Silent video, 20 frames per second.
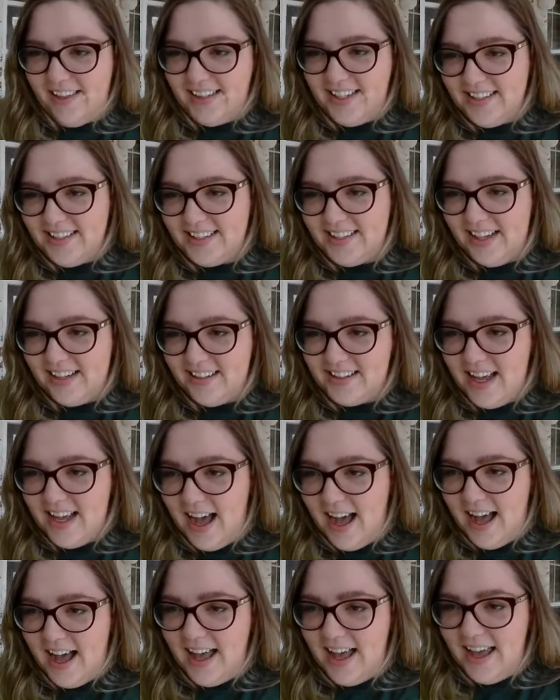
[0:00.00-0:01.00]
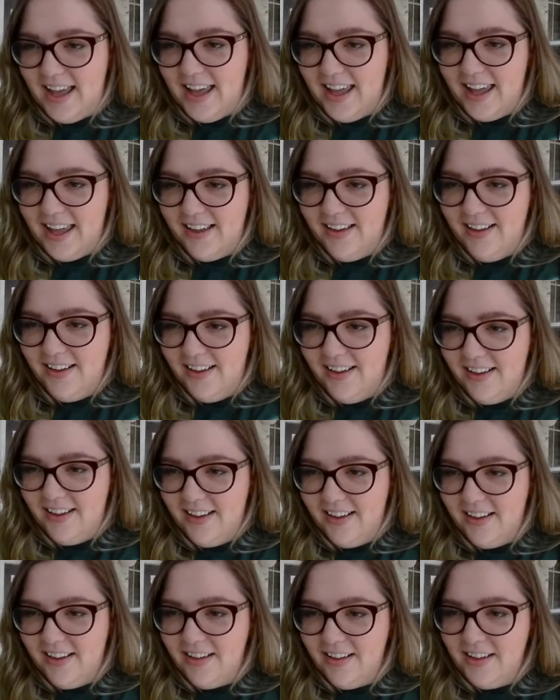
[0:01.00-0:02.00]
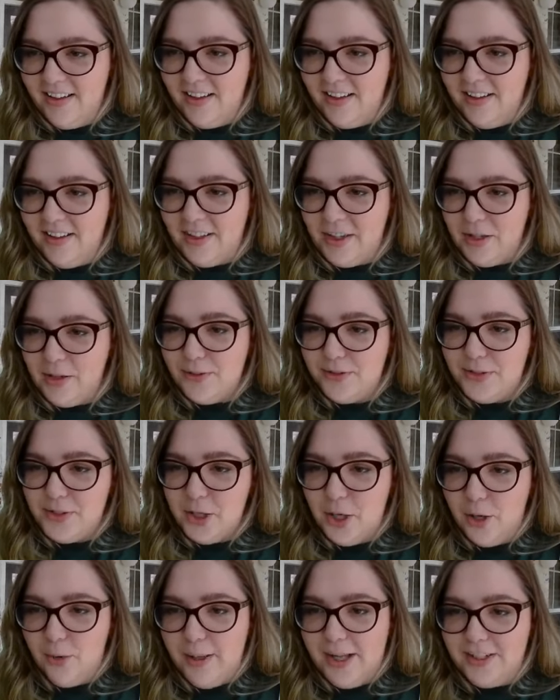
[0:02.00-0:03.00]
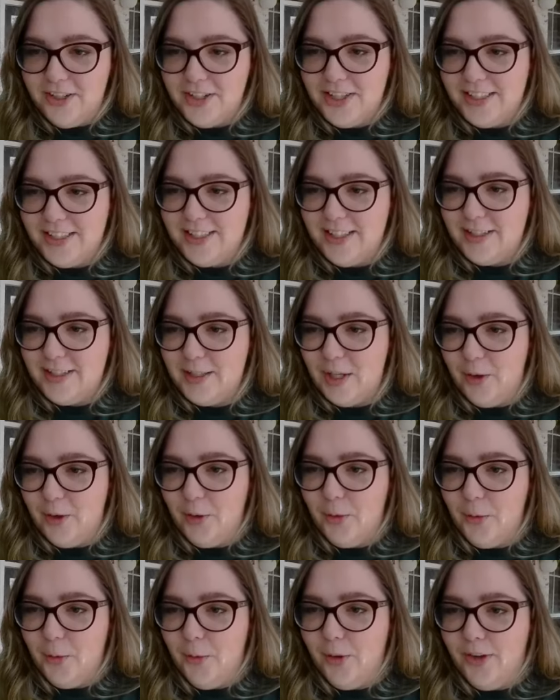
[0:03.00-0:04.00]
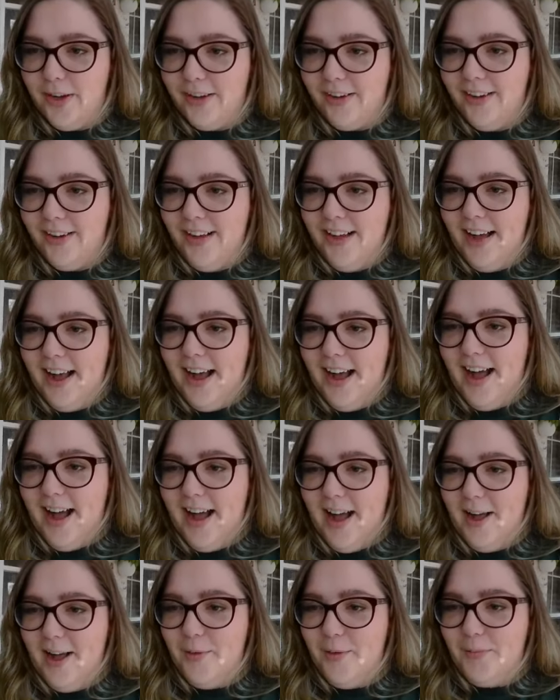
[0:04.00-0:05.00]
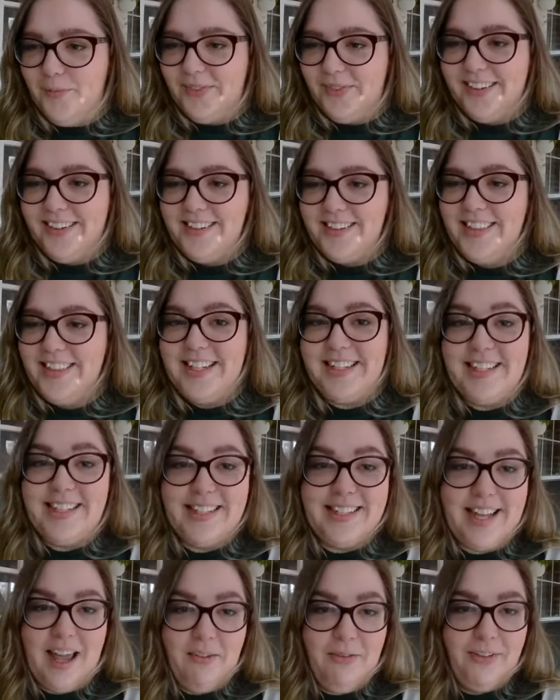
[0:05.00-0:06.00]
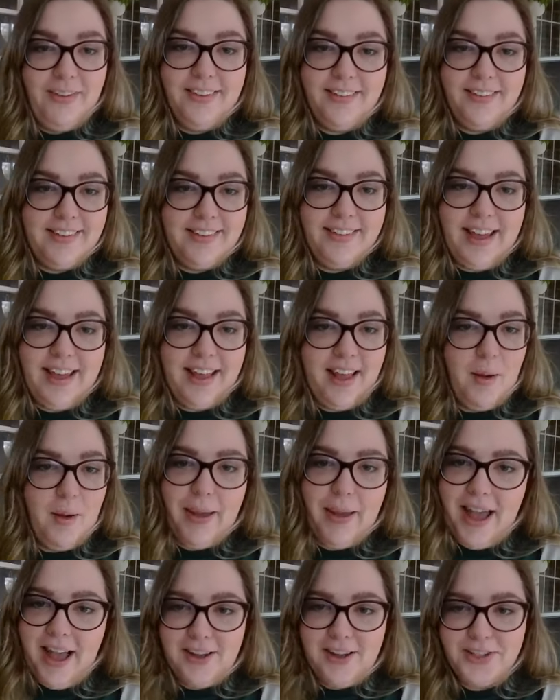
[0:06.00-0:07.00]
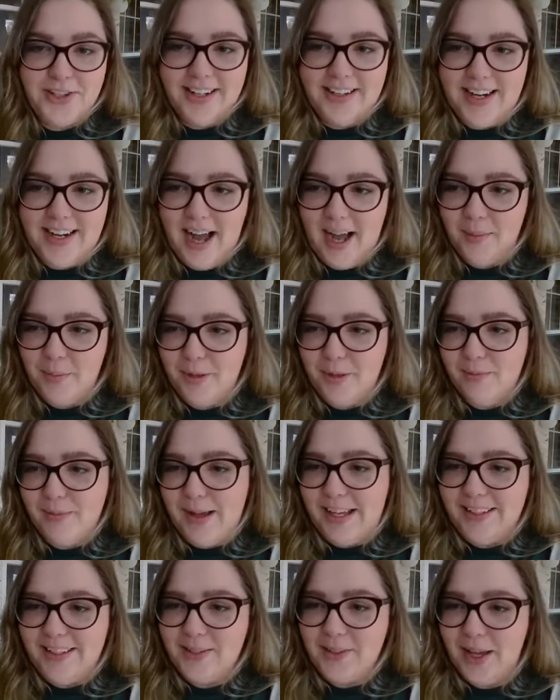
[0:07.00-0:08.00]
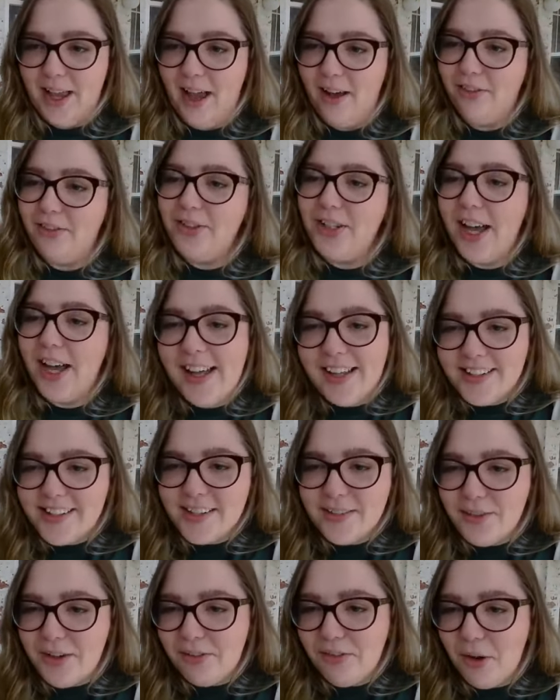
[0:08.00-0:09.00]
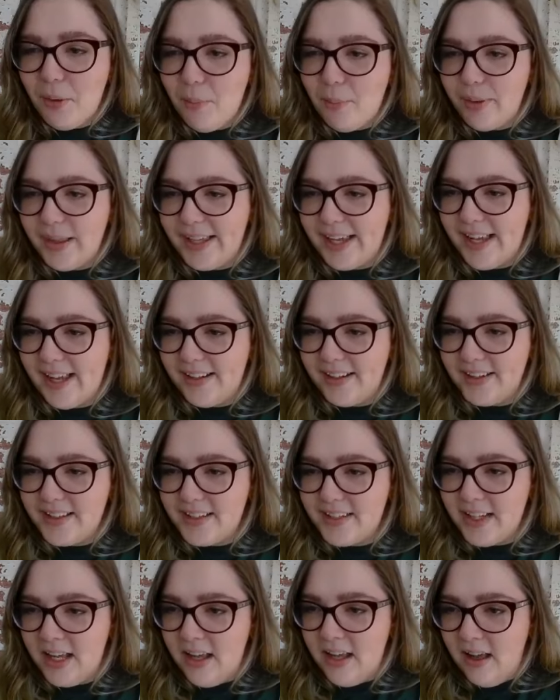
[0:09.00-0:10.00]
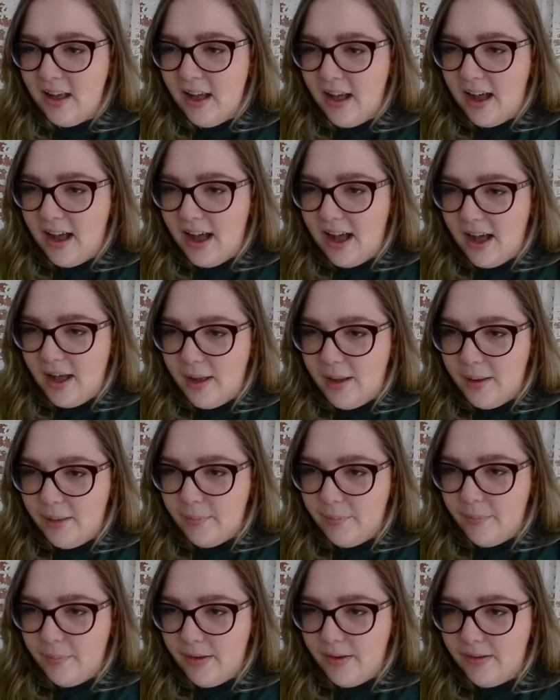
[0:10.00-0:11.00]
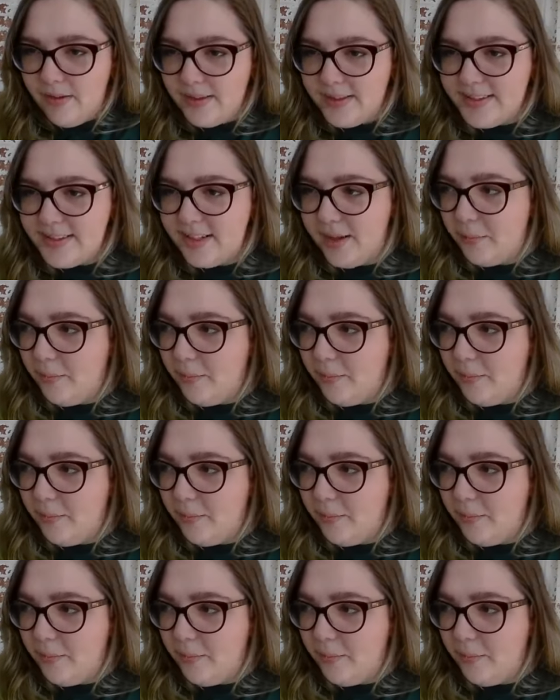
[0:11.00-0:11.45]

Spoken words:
Allie says, hi. You have so much. This is so cool. This is definitely like a passion and a hobby of mine, so I have tons of different plants. Oh,